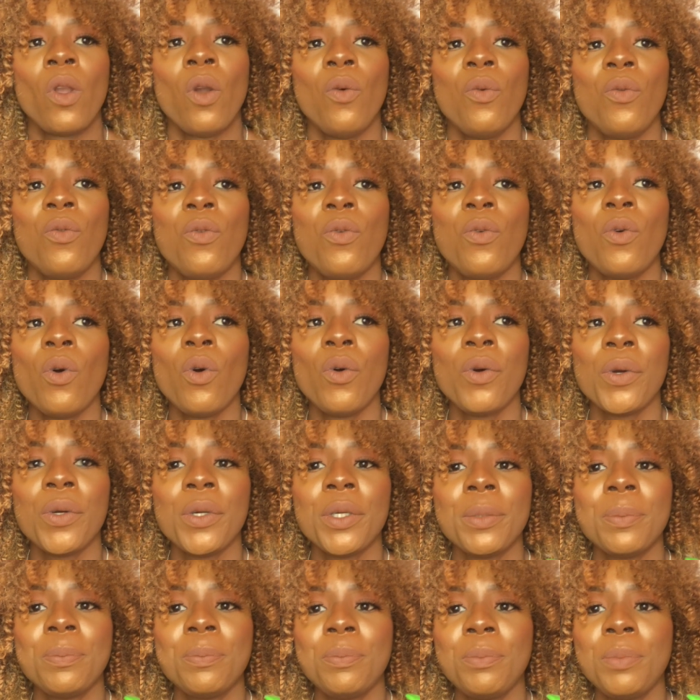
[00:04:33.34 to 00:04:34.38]

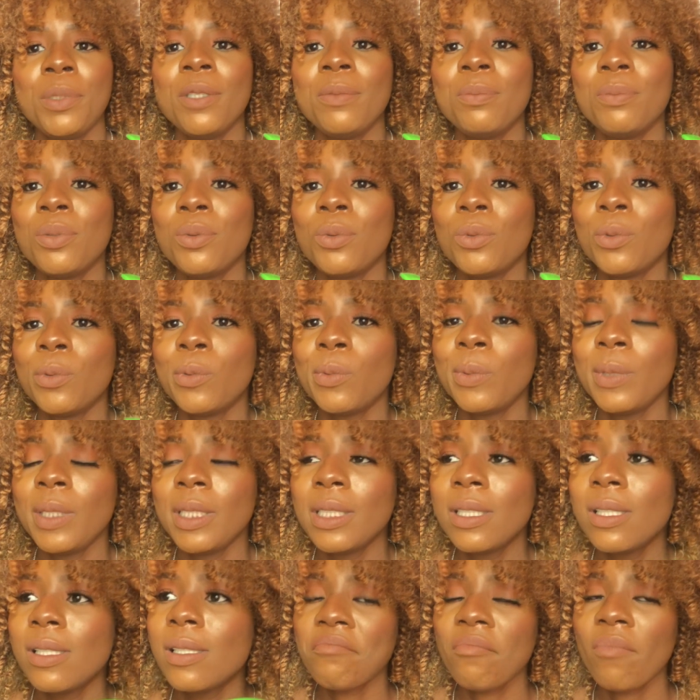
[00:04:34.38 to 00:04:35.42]
for people
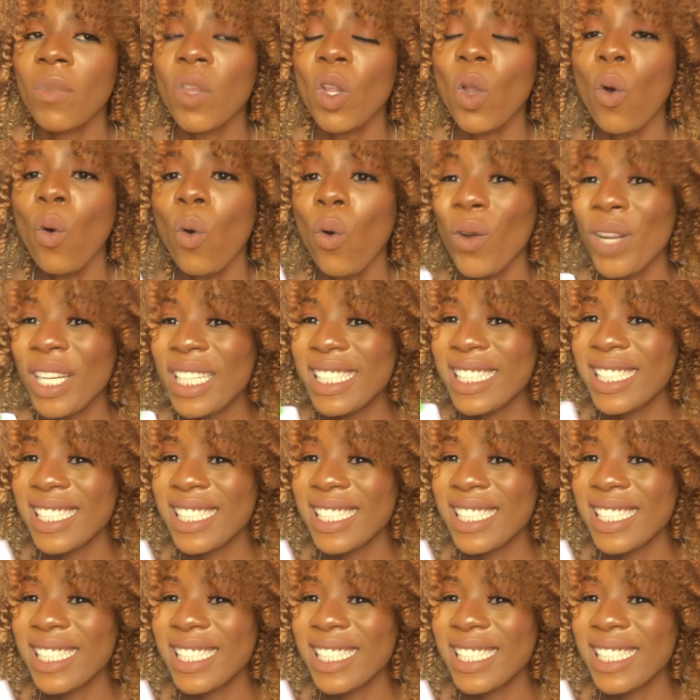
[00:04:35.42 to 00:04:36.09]
with oily